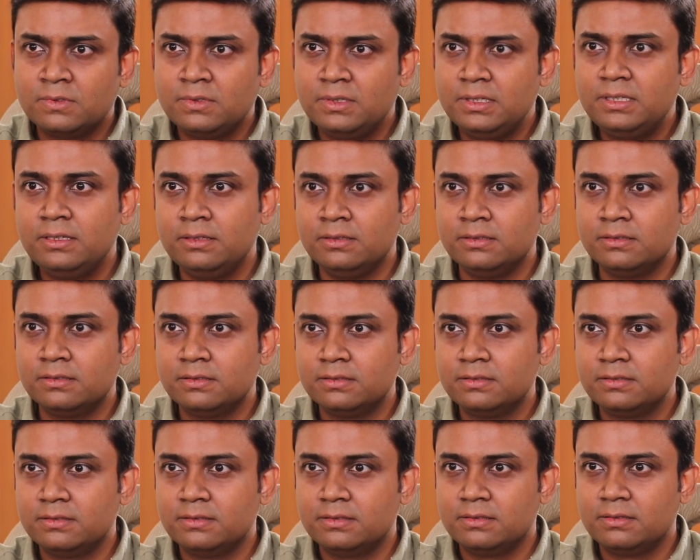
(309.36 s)
It is.
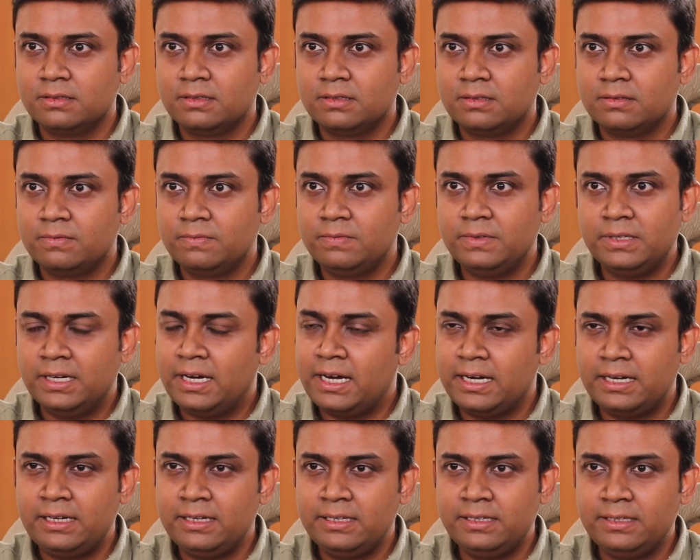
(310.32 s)
We
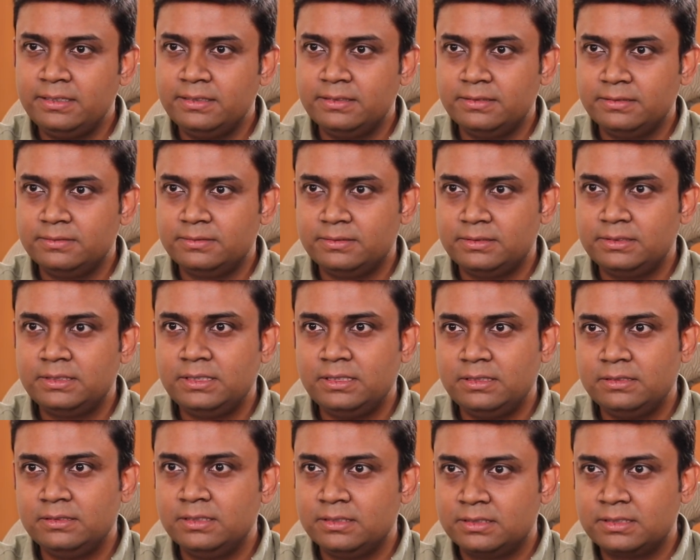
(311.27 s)
hardly see
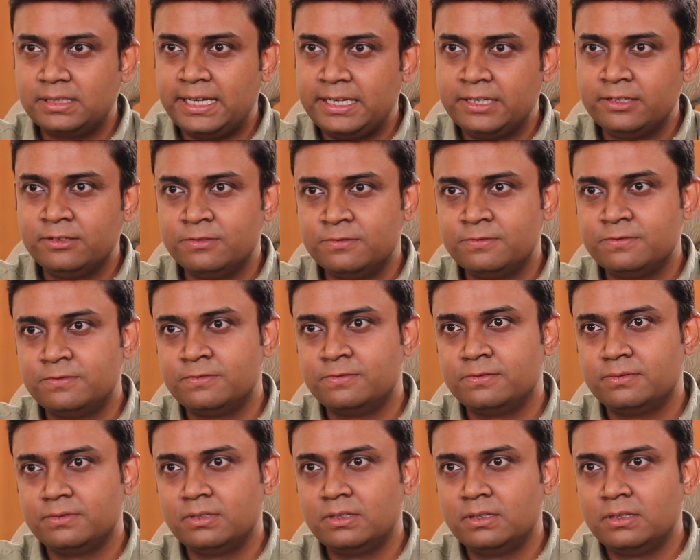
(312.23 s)
this kind of
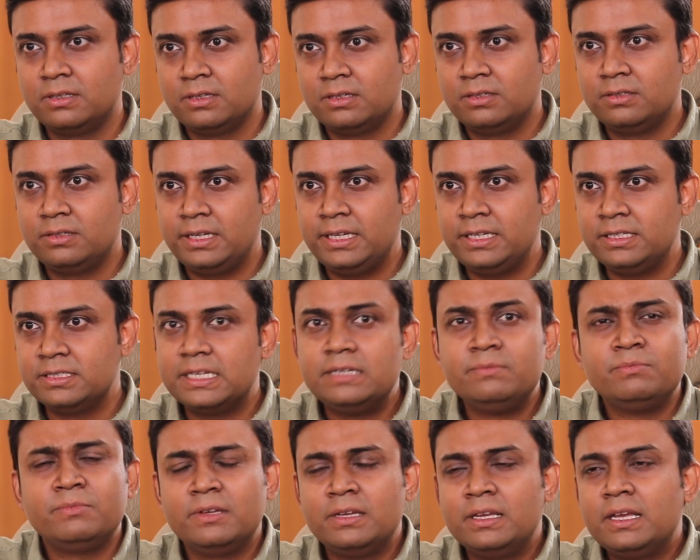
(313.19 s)
range,
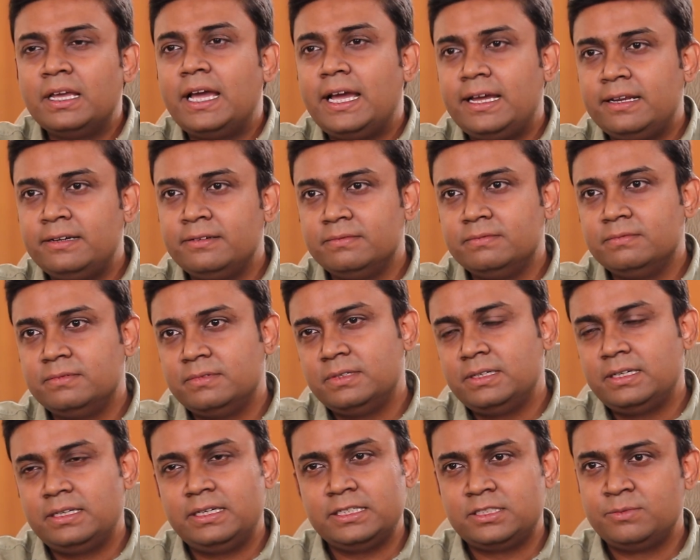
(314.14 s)
and
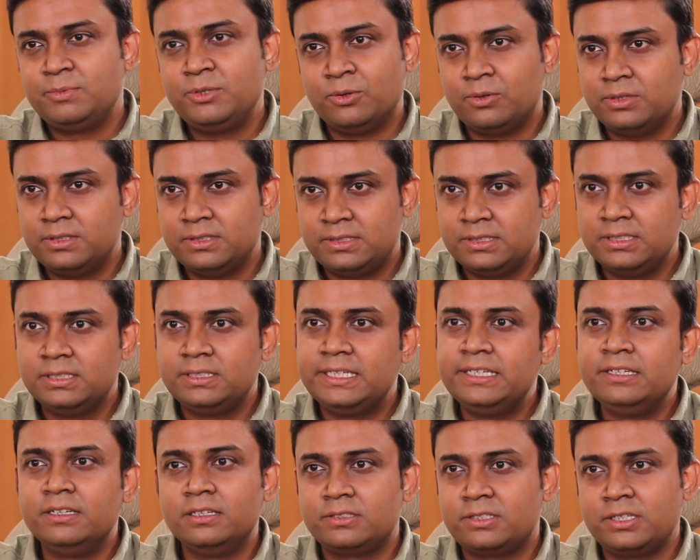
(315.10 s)
let's be honest, this
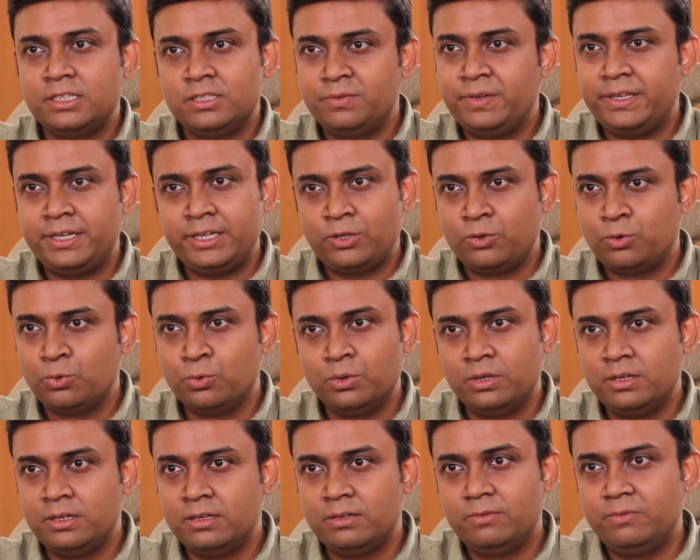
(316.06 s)
industry is very
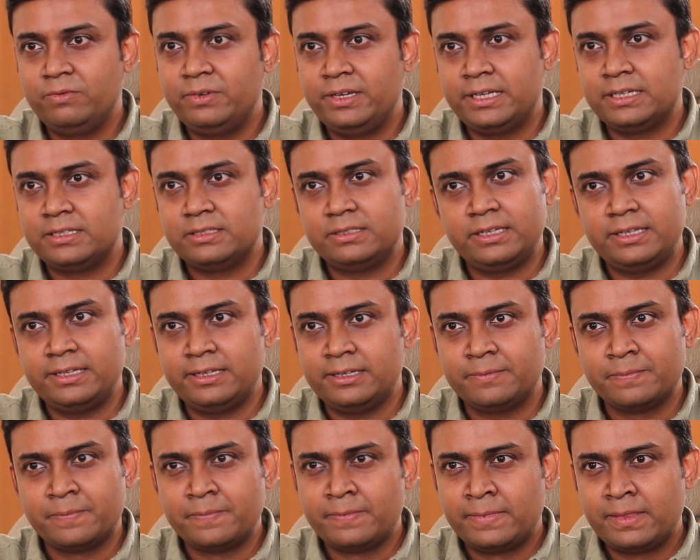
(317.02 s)
cruel, where
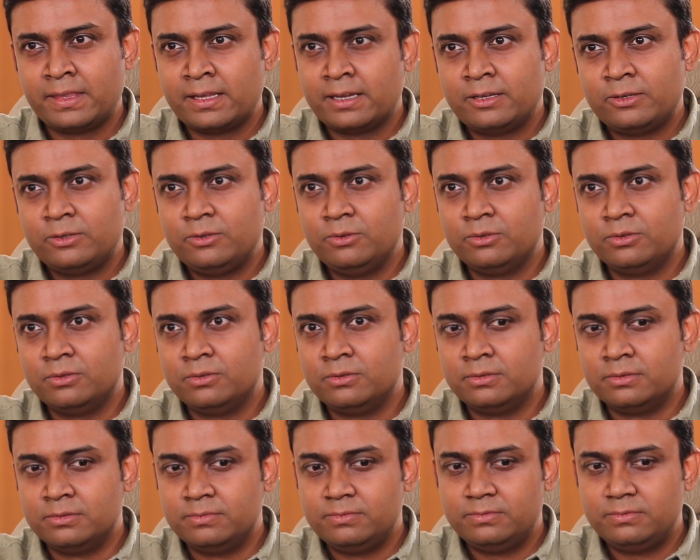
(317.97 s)
they, you
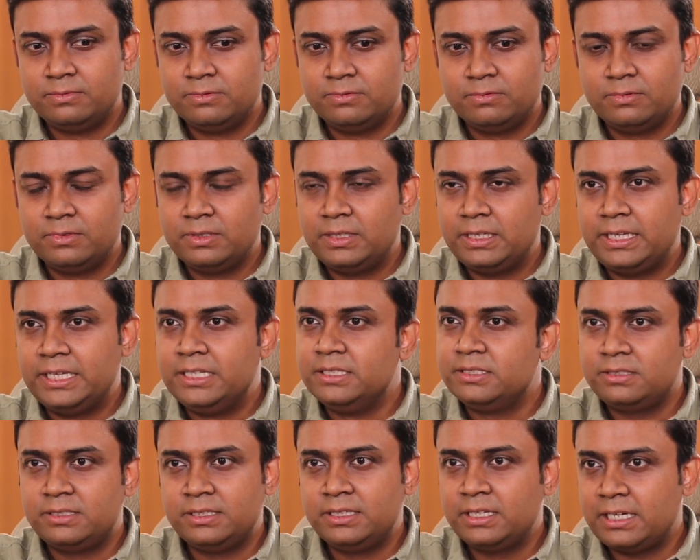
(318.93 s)
know,
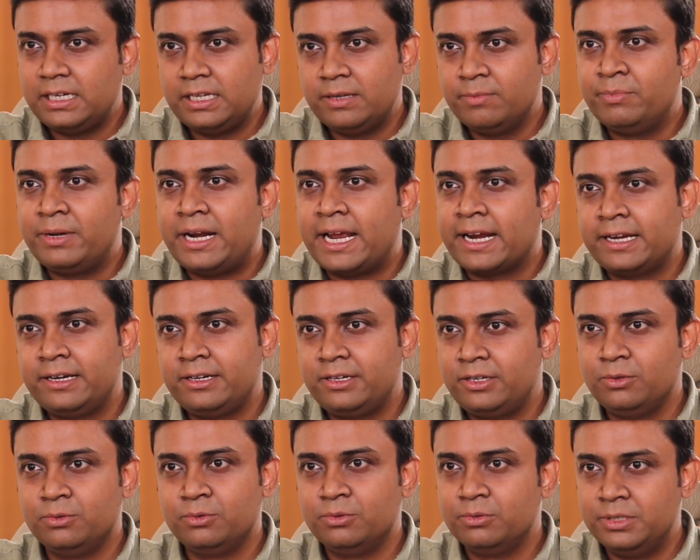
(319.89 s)
instantly
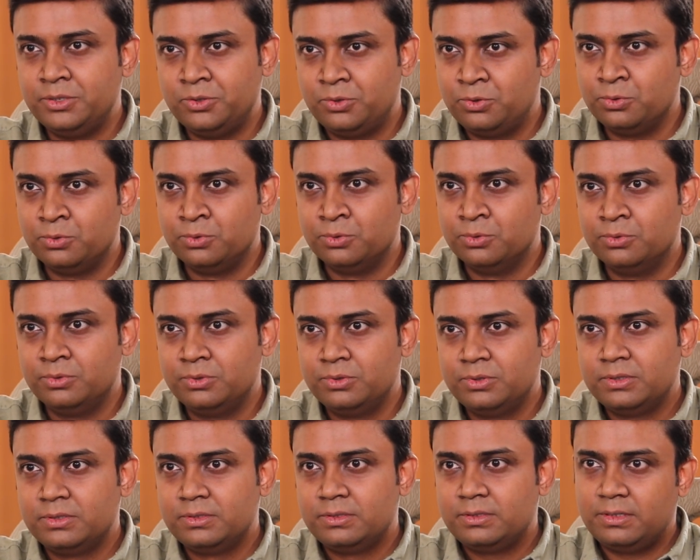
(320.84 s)
bracket you into
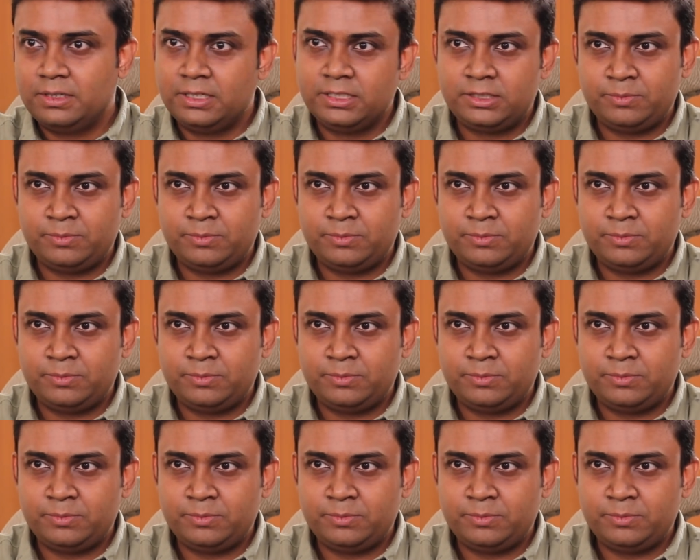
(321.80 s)
a